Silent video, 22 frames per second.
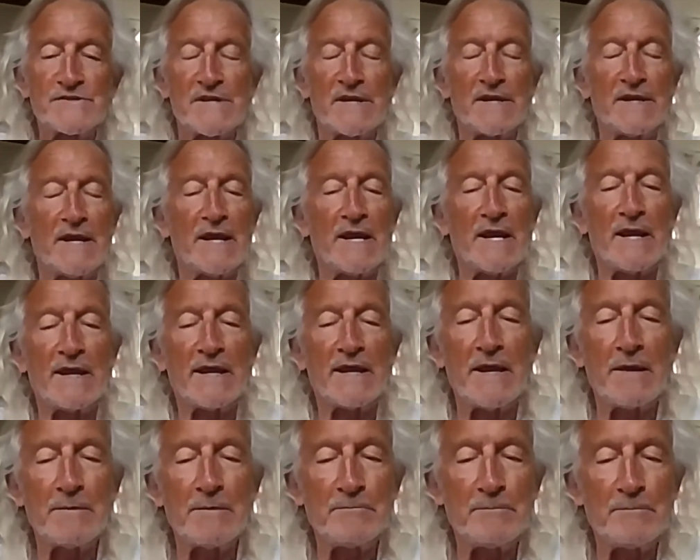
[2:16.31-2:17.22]
And then I
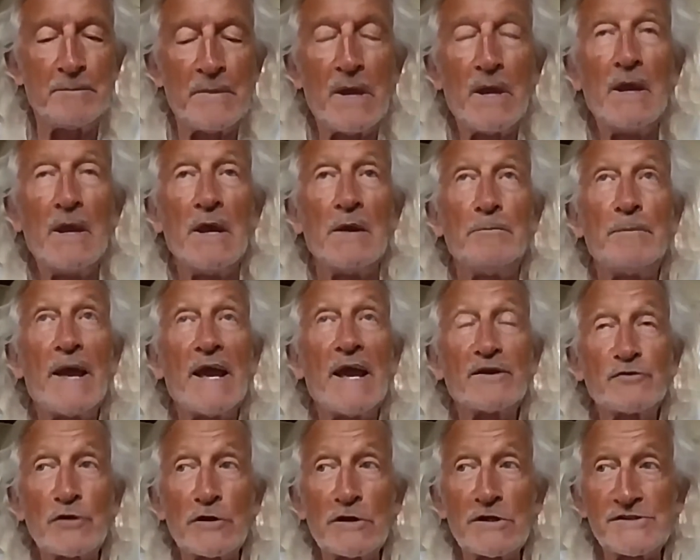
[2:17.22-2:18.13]
came
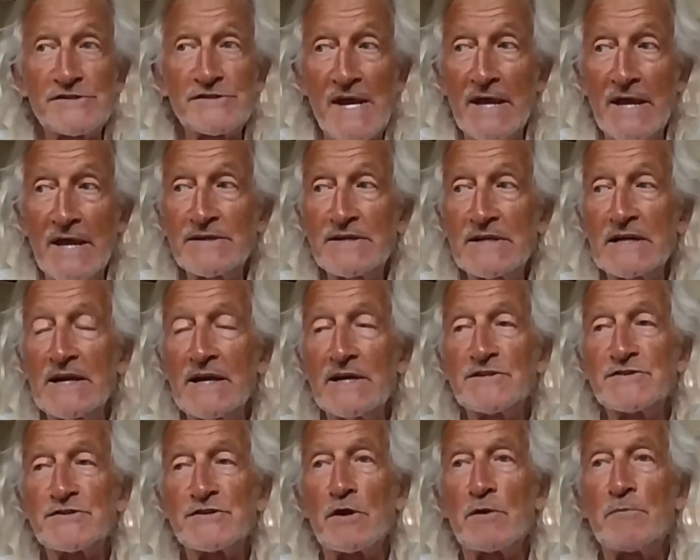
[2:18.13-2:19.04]
back to Los
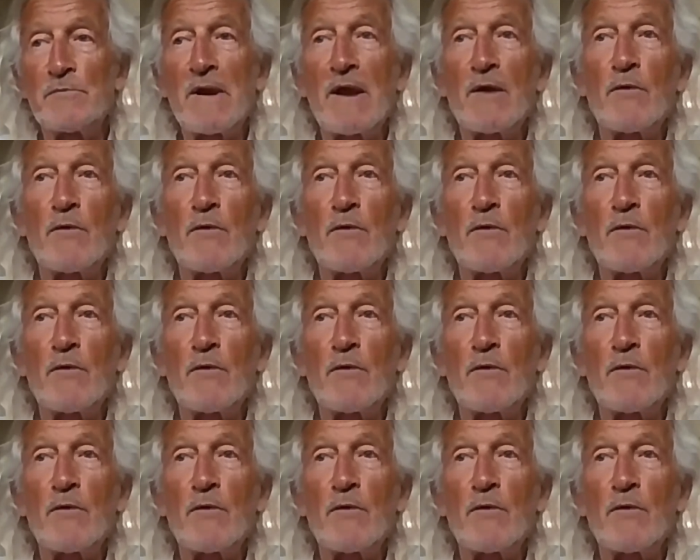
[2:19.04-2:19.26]
Angeles on my